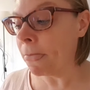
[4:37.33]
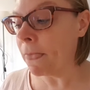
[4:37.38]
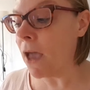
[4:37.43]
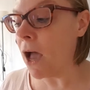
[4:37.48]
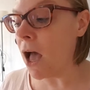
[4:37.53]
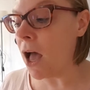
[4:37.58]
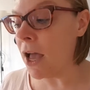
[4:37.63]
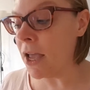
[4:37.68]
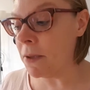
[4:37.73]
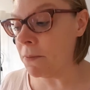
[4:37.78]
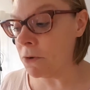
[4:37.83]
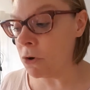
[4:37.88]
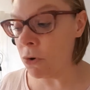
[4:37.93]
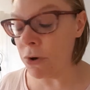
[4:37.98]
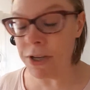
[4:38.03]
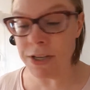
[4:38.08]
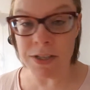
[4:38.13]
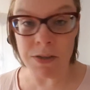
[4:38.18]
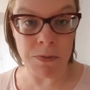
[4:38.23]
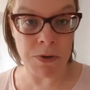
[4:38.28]
I am
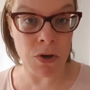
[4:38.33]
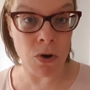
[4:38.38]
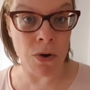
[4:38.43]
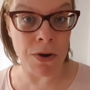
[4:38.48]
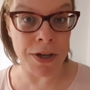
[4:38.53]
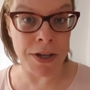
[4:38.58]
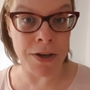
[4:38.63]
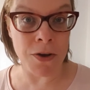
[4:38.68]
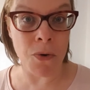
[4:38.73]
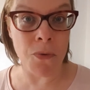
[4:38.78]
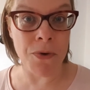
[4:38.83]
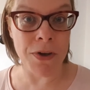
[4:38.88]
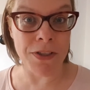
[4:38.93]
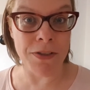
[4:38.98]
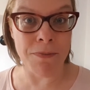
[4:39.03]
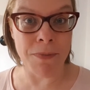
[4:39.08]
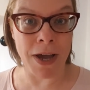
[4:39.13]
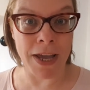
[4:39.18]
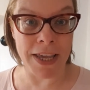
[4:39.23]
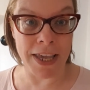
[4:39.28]
going to be going
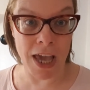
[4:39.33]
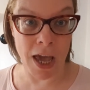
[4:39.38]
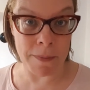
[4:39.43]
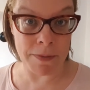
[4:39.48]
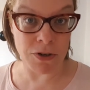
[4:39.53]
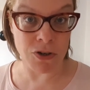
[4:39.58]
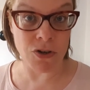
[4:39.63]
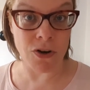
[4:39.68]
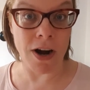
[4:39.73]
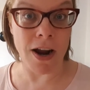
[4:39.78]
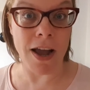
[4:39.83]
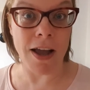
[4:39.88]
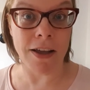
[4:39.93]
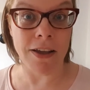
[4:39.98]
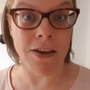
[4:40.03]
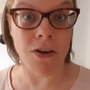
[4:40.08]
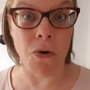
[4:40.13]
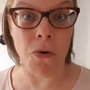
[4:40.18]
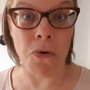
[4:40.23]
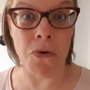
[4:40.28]
with my cabbage
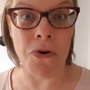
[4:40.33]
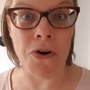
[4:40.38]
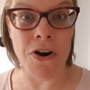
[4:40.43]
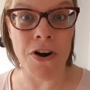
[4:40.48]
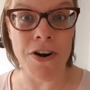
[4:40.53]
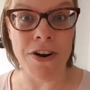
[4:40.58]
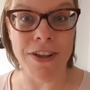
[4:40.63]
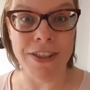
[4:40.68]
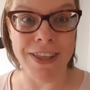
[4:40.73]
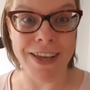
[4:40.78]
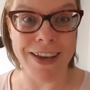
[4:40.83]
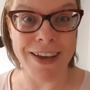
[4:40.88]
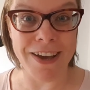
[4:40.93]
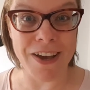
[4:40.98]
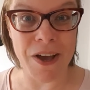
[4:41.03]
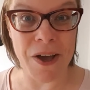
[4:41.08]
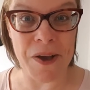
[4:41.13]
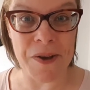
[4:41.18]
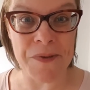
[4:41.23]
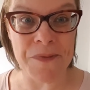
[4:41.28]
crack or
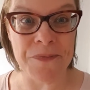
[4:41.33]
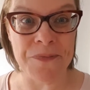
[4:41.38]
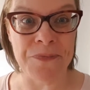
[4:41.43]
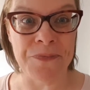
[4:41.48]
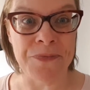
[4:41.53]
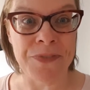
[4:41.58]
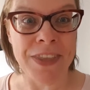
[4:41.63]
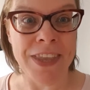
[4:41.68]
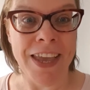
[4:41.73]
the